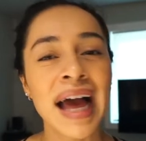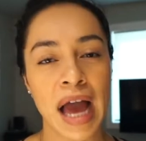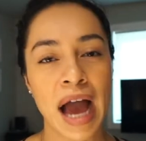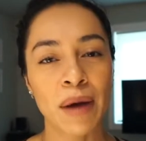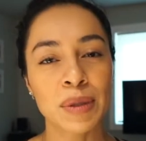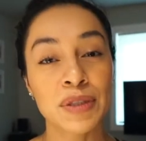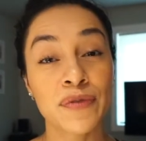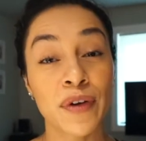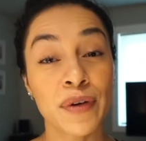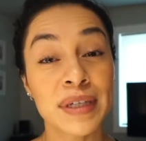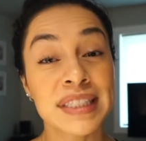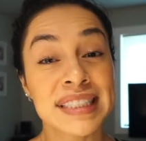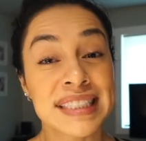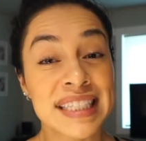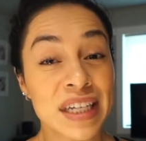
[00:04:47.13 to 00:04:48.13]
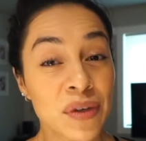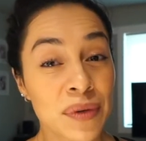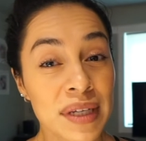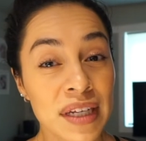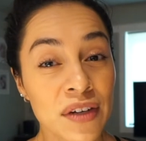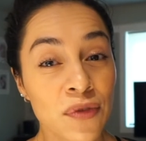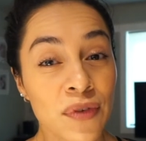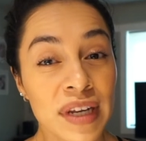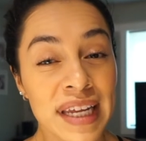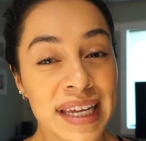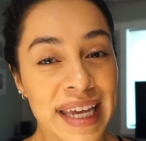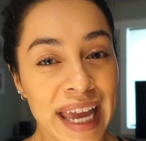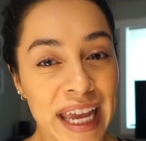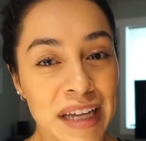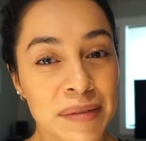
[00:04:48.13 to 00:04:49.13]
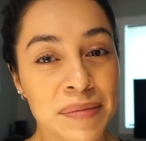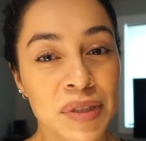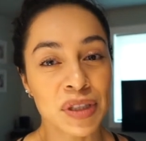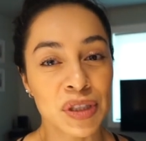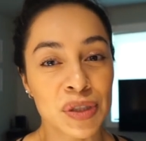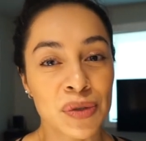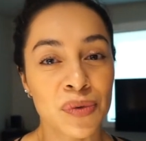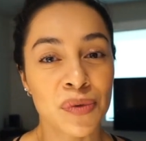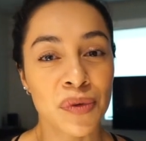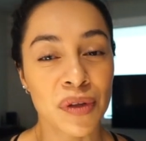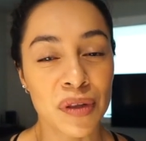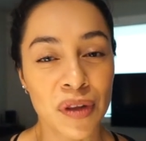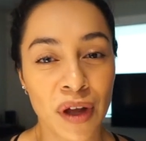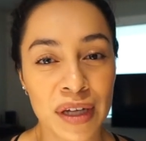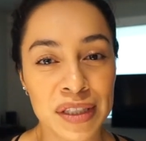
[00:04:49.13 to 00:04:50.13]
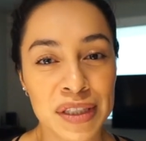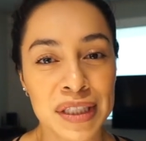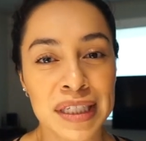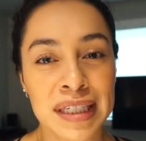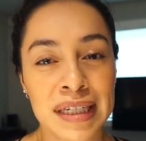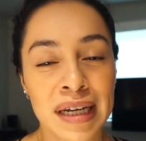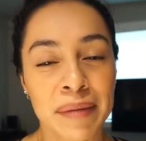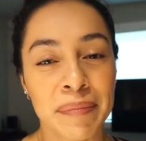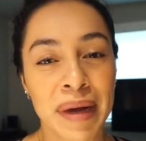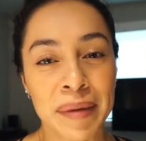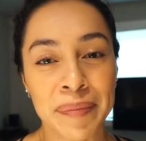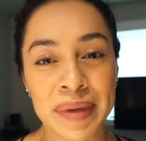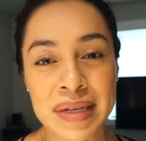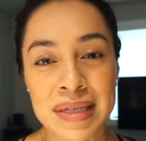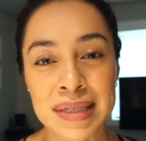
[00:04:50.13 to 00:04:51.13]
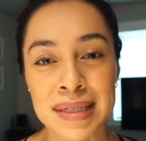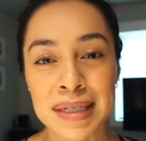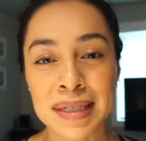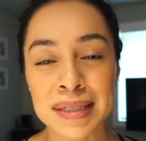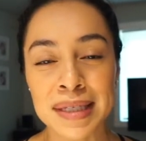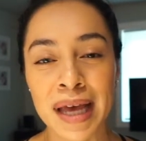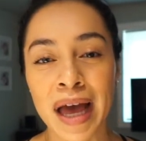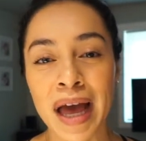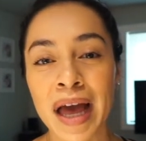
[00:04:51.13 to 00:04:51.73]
I was very secretive when it came to launching my business